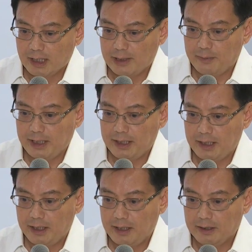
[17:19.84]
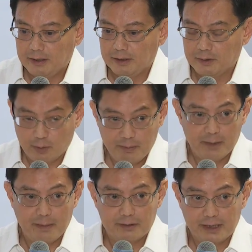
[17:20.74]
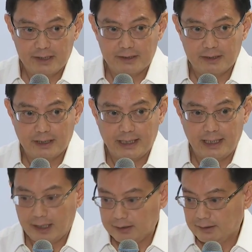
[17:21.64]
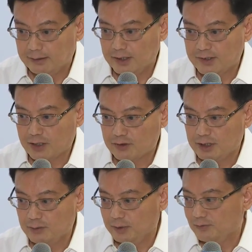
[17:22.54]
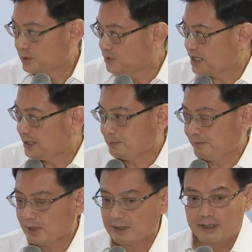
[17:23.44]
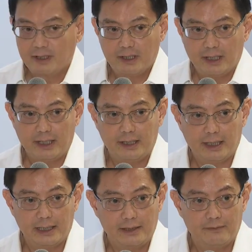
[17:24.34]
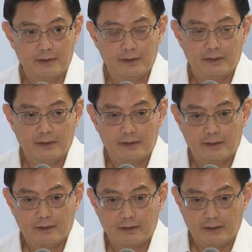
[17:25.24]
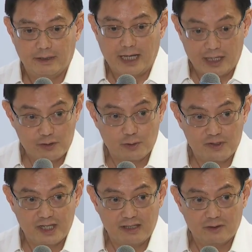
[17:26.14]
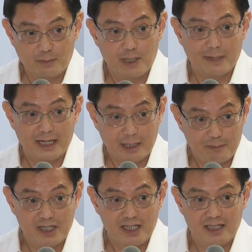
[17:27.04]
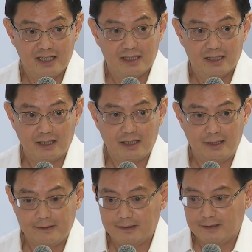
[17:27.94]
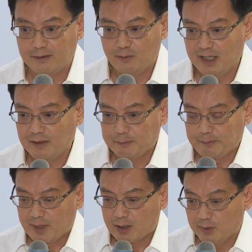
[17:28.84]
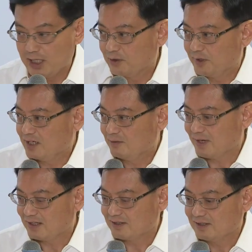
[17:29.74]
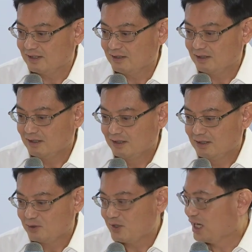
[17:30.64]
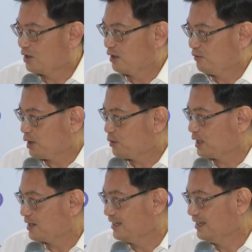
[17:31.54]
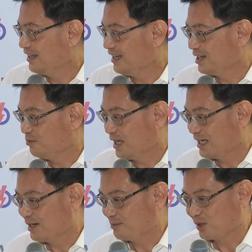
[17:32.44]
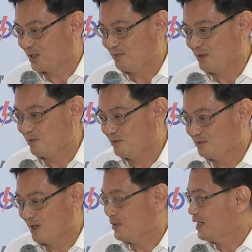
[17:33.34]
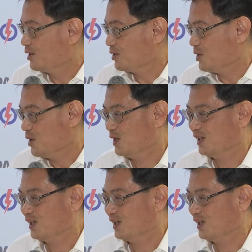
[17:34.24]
And when they uh, told me about it, I had a discussion with Chun Sing, and I've Uh, asked Chun Sing to be my deputy, and uh, we we agreed. In fact, uh, Chun Sing agreed very quickly, and then we ended up talking about what we need to do.